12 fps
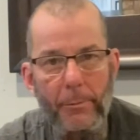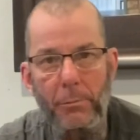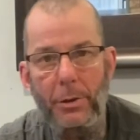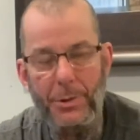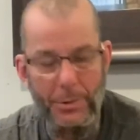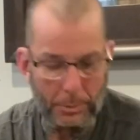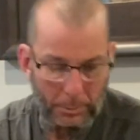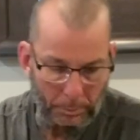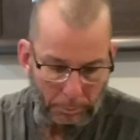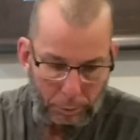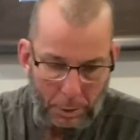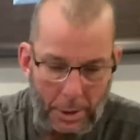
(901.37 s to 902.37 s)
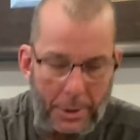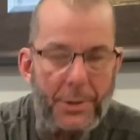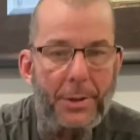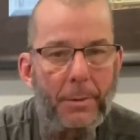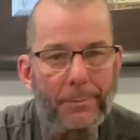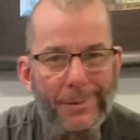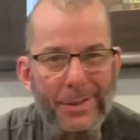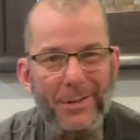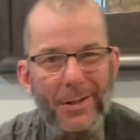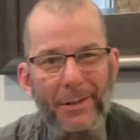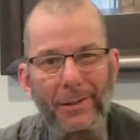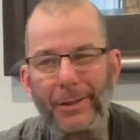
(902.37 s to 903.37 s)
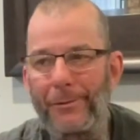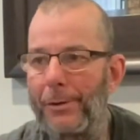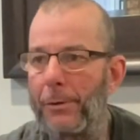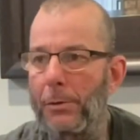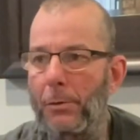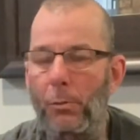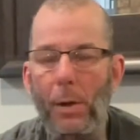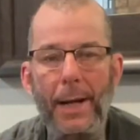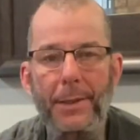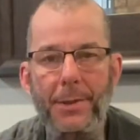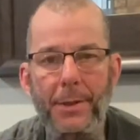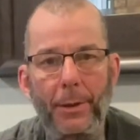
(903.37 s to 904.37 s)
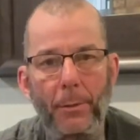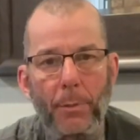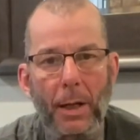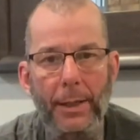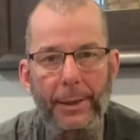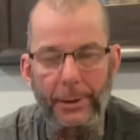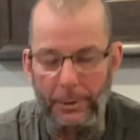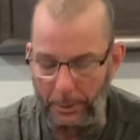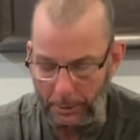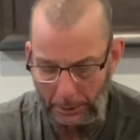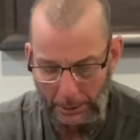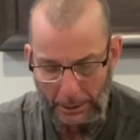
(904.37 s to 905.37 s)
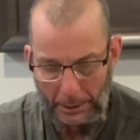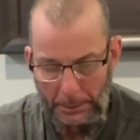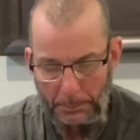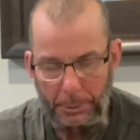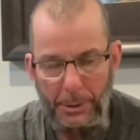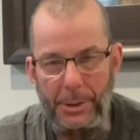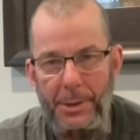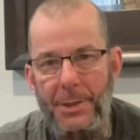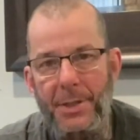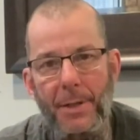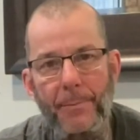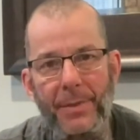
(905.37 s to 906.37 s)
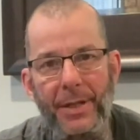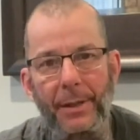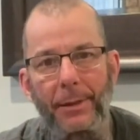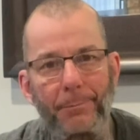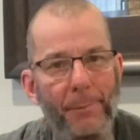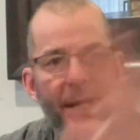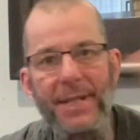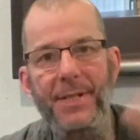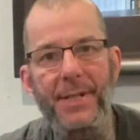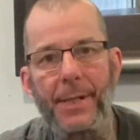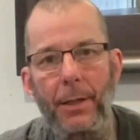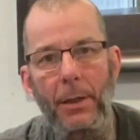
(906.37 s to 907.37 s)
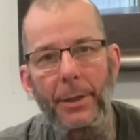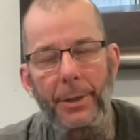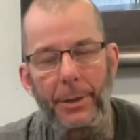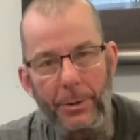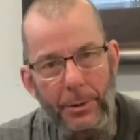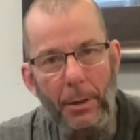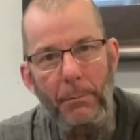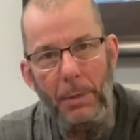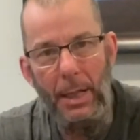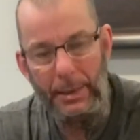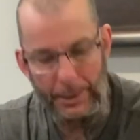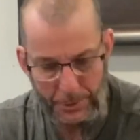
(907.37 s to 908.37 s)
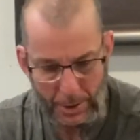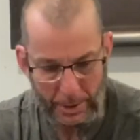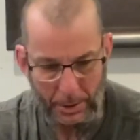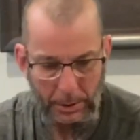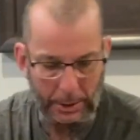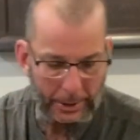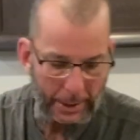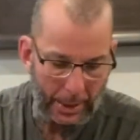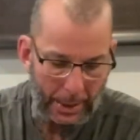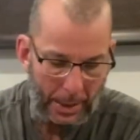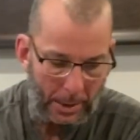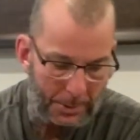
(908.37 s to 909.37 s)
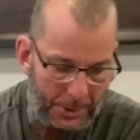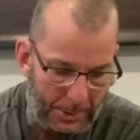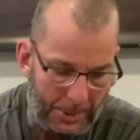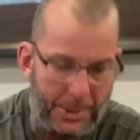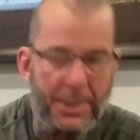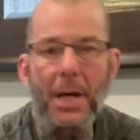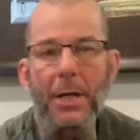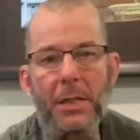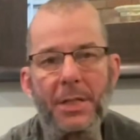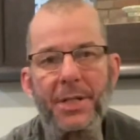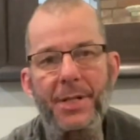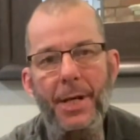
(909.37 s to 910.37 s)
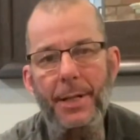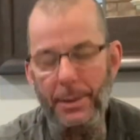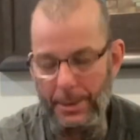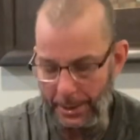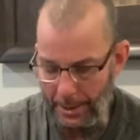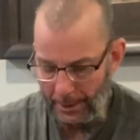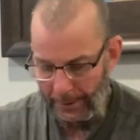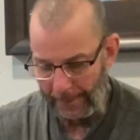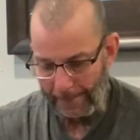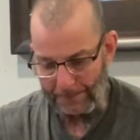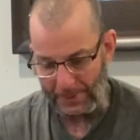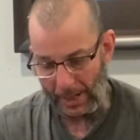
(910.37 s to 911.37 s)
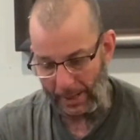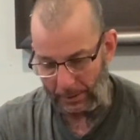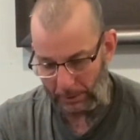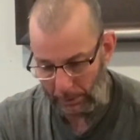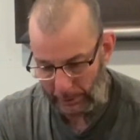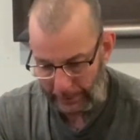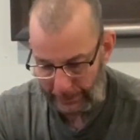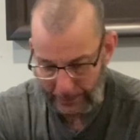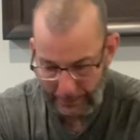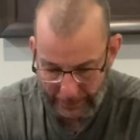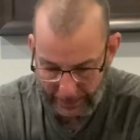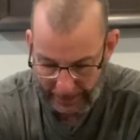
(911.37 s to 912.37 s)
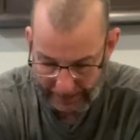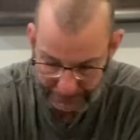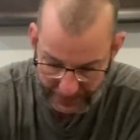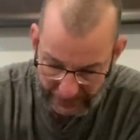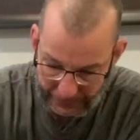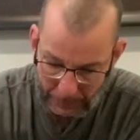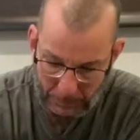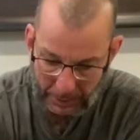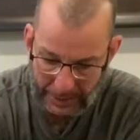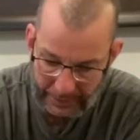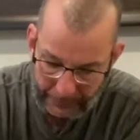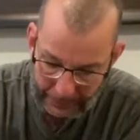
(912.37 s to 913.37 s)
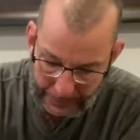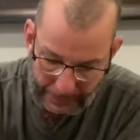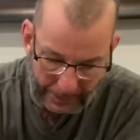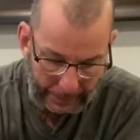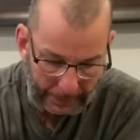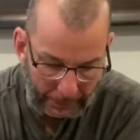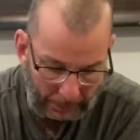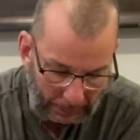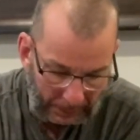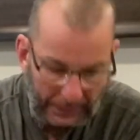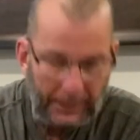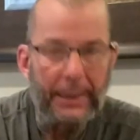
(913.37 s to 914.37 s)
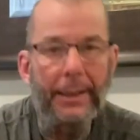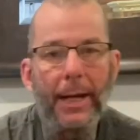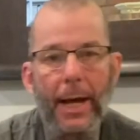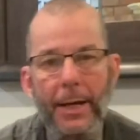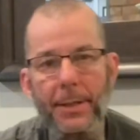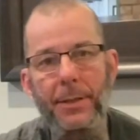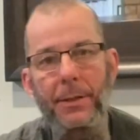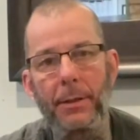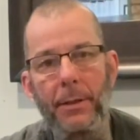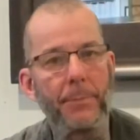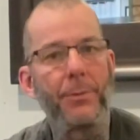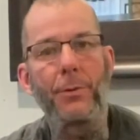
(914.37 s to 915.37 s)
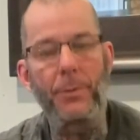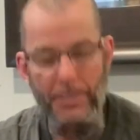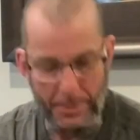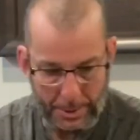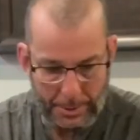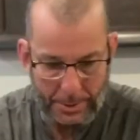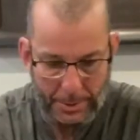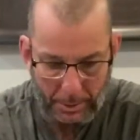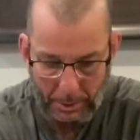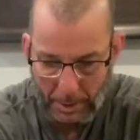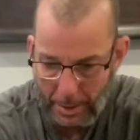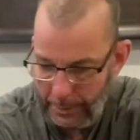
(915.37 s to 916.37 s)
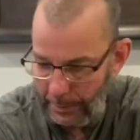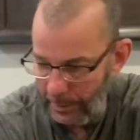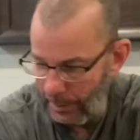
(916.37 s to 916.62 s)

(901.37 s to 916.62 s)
bristle brush, much like if you were waxing your bike or putting something pasty on it, you come back and try to clean that out so it's not unsightly. I learned that if you leave it there, it actually absorbs into the leather.